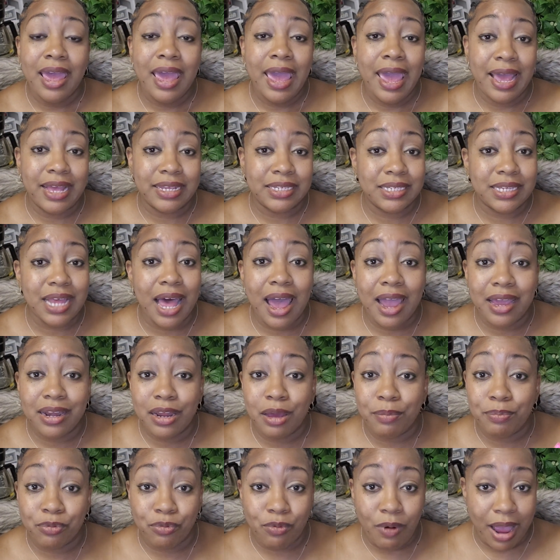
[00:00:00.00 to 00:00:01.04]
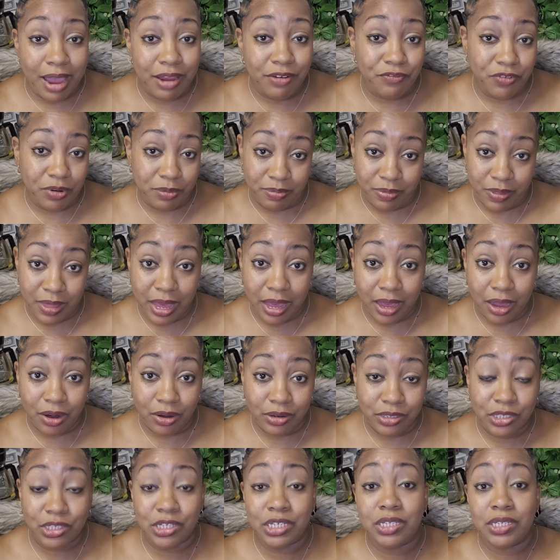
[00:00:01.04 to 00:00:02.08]
and sign up right from
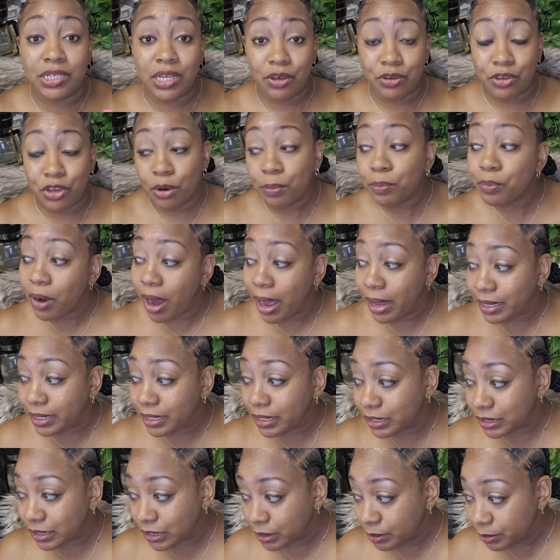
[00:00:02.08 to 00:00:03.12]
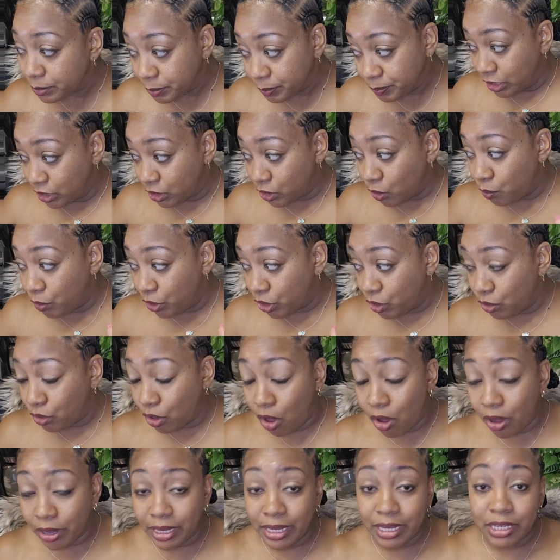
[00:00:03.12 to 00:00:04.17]
there to sell your products. So when you
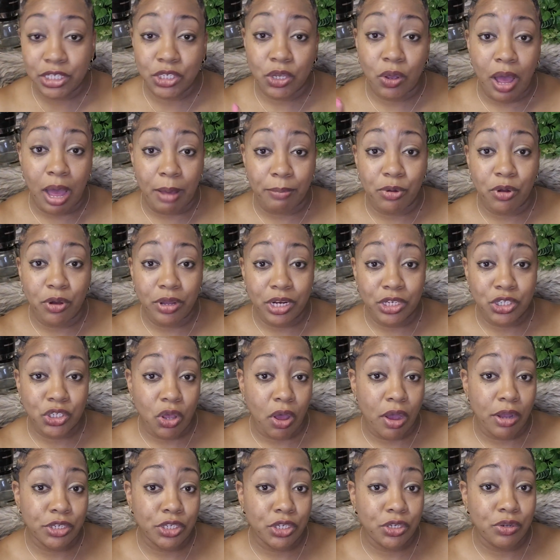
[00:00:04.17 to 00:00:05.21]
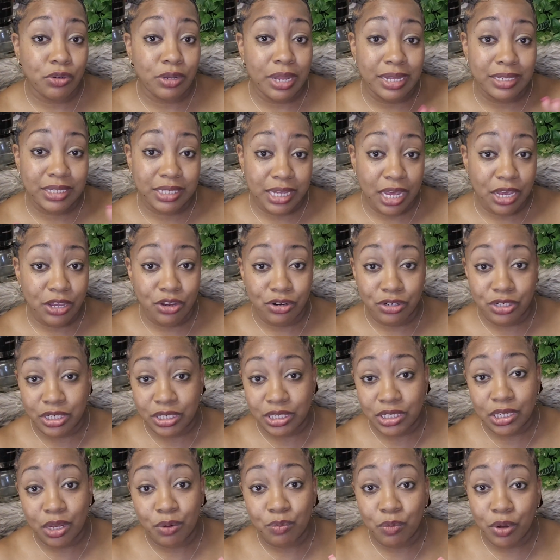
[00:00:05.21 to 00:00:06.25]
log in, so I'm going to talk to you, let's say you're
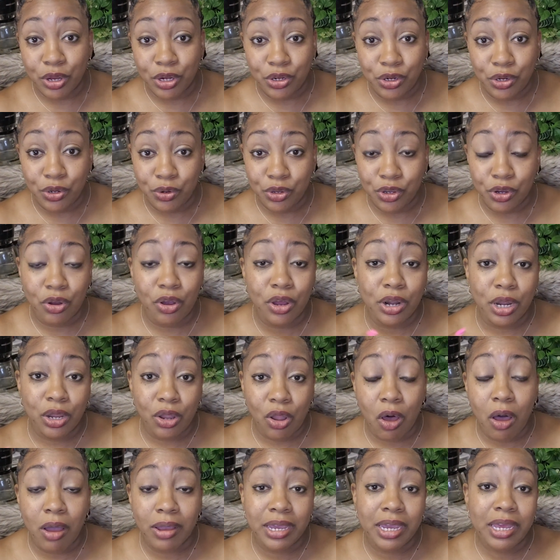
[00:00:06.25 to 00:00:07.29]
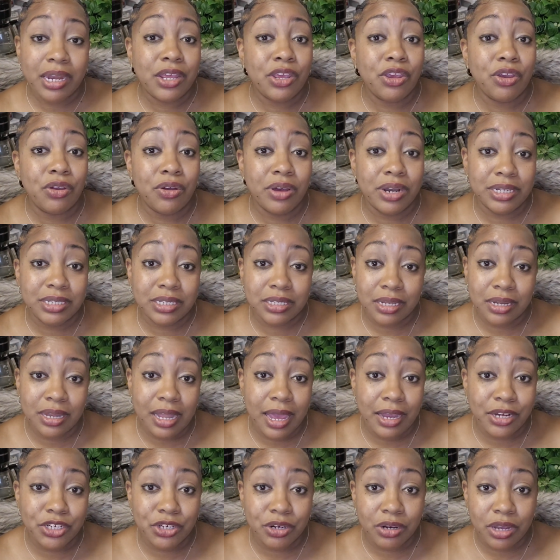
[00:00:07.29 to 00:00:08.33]
just someone new, you're going to log in and you're going to
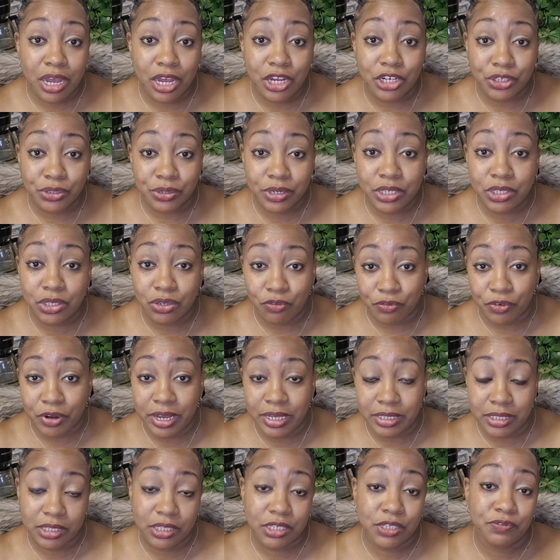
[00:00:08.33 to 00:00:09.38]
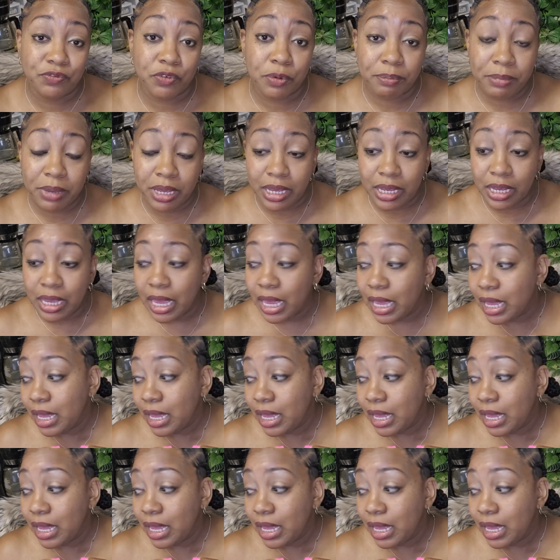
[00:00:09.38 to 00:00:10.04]
select your country. So for instance, for me,